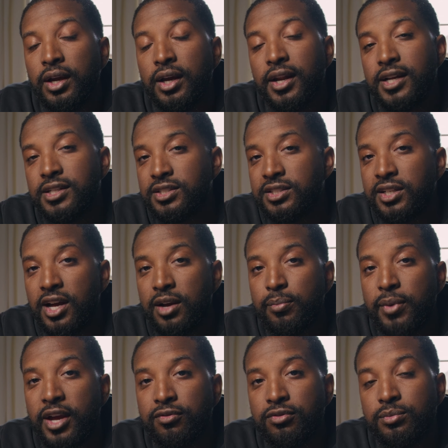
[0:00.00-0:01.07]
And I just got
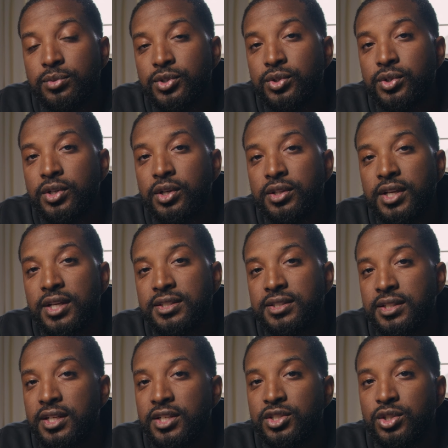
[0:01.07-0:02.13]
back from shooting a
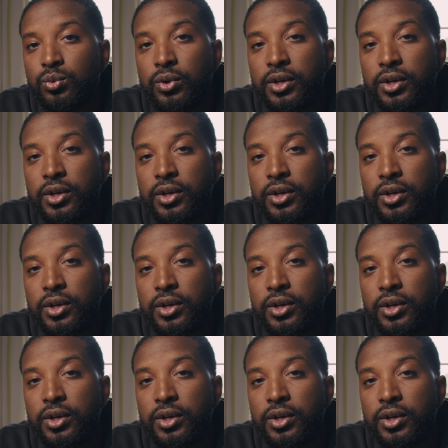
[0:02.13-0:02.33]
destination